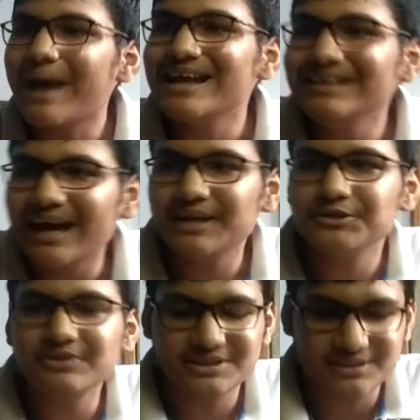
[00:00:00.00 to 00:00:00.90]
Antoinette,
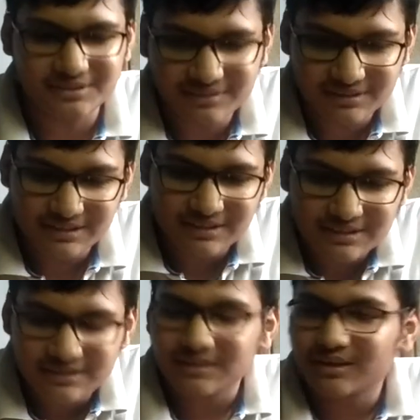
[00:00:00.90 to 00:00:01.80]

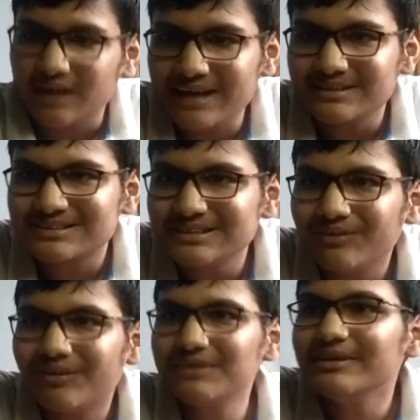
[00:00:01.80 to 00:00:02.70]
and she
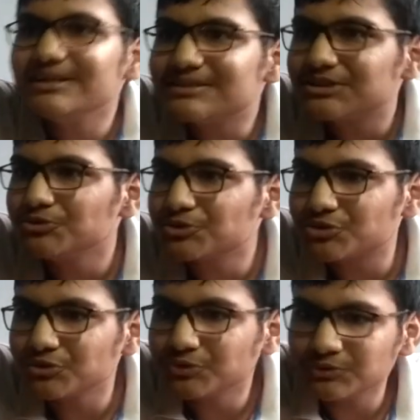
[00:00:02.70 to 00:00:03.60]
always used to